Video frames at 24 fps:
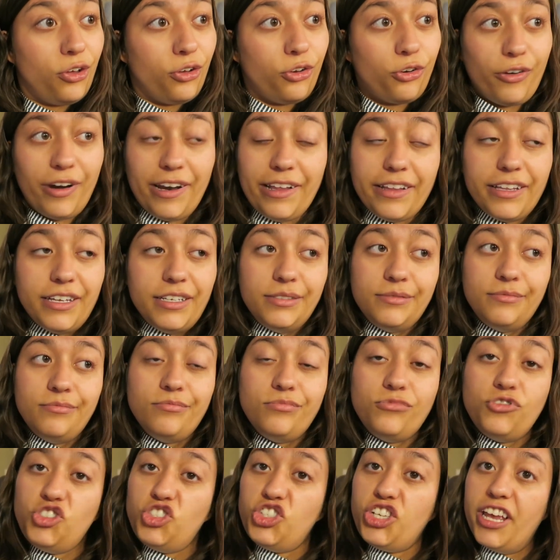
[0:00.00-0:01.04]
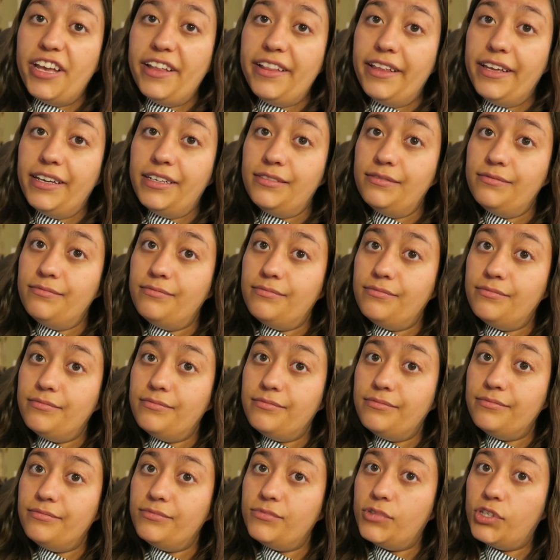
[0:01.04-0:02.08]
grilling, chilling,
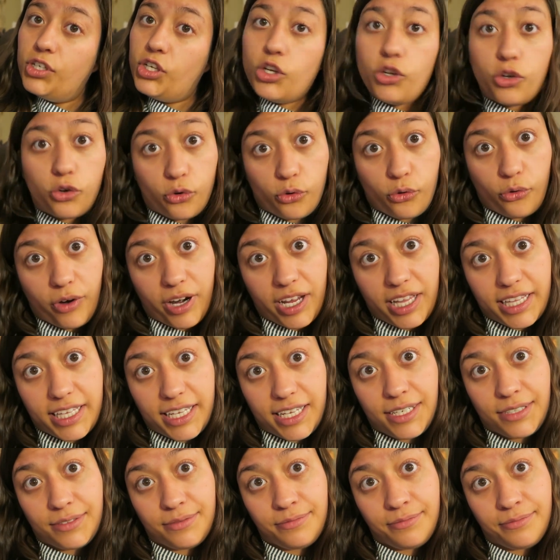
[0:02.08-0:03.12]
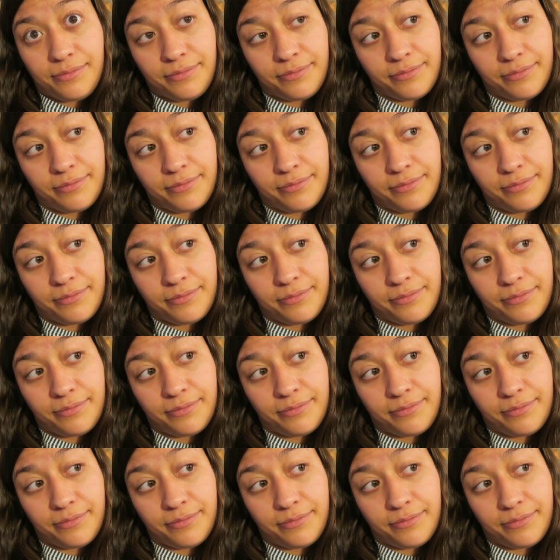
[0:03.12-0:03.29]
grilling,